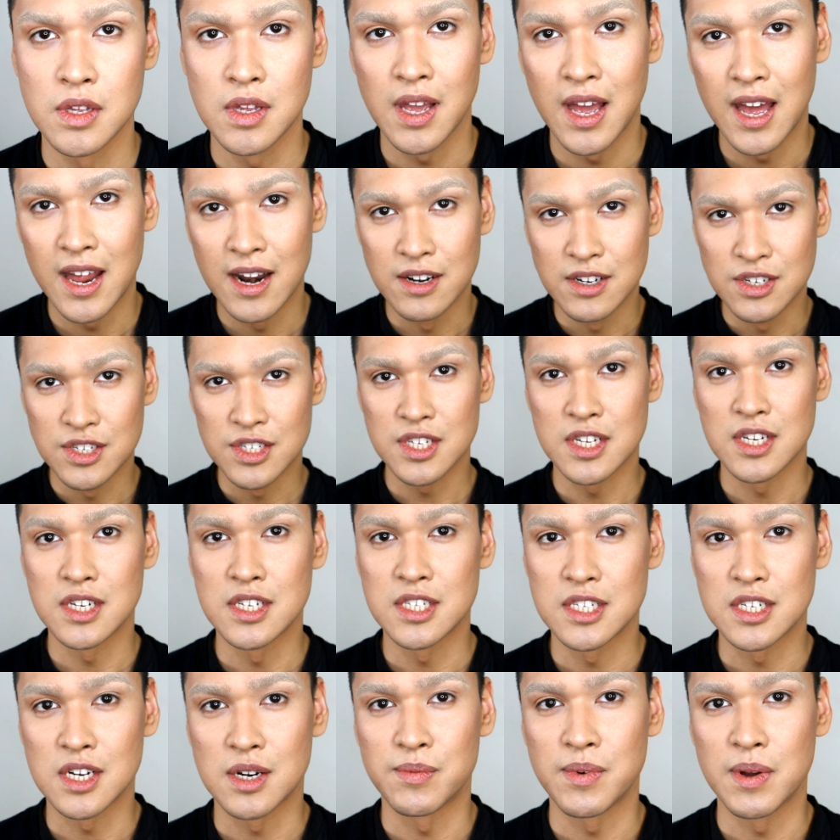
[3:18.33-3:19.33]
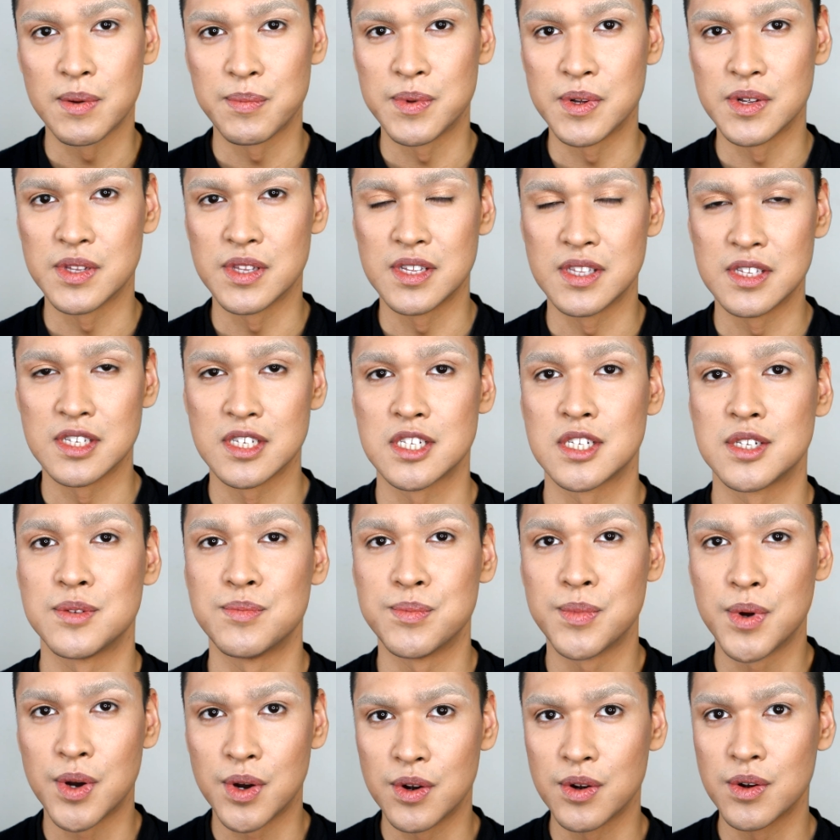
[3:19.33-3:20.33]
And I'm just gonna start by building the
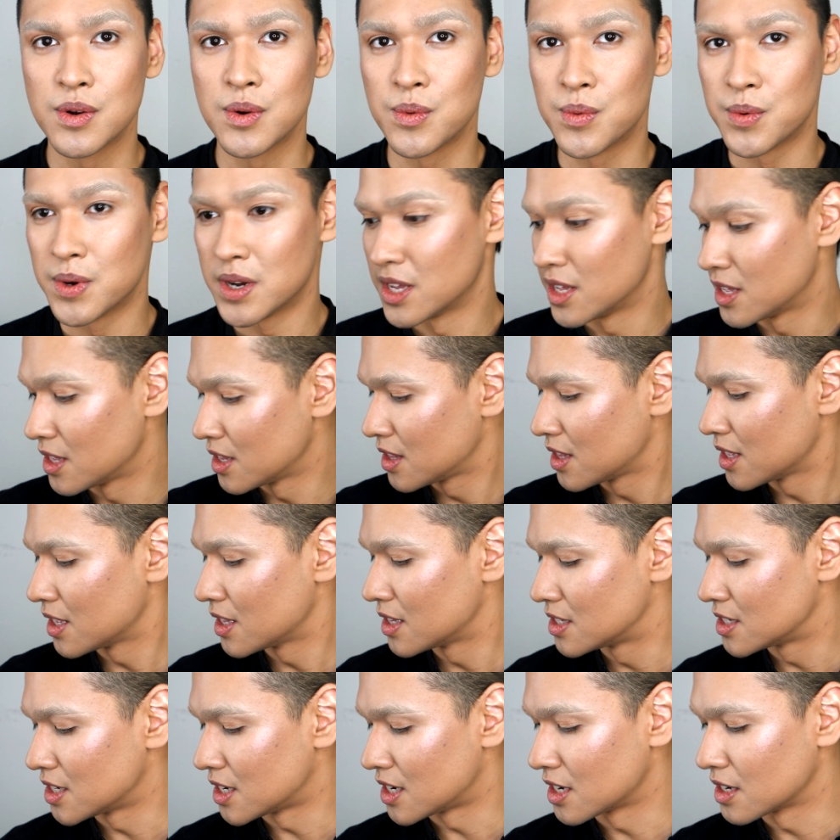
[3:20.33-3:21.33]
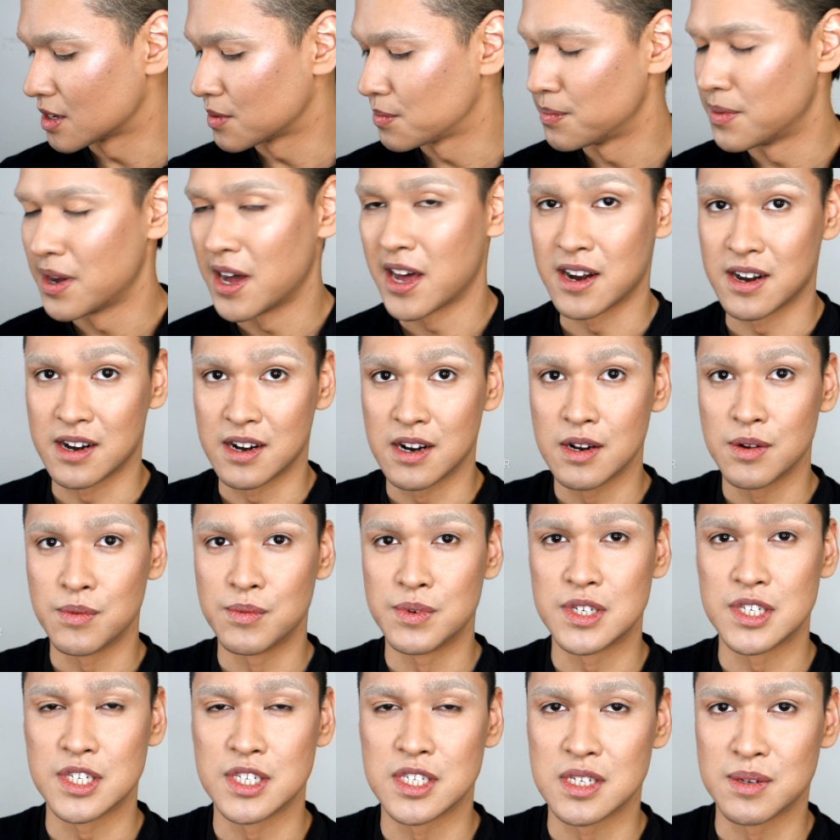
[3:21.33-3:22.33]
smoke with Dark Matter,
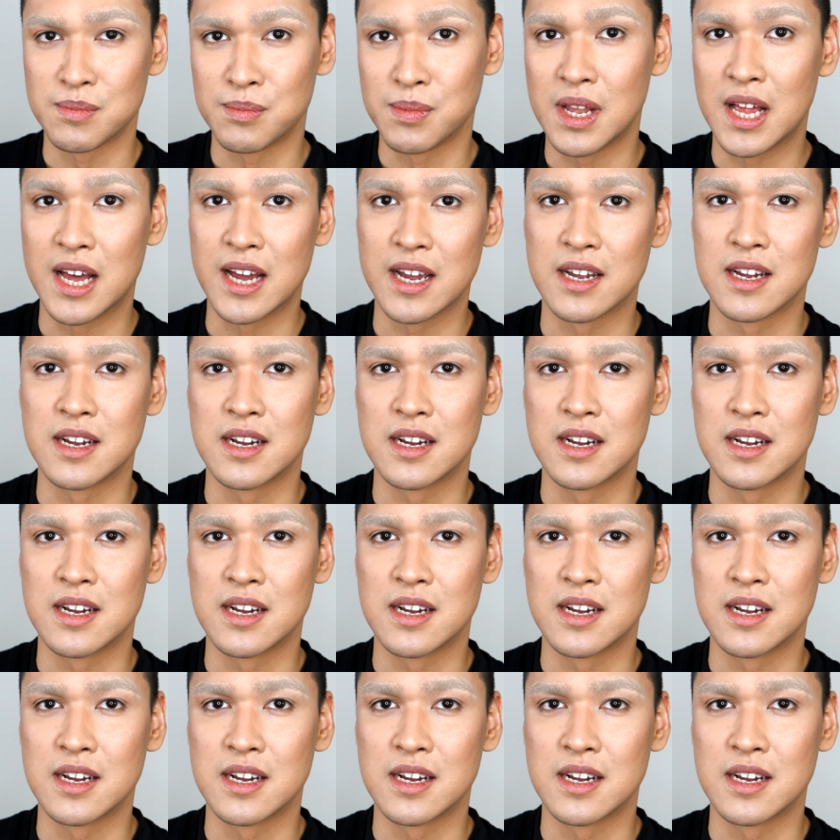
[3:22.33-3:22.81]
which is the black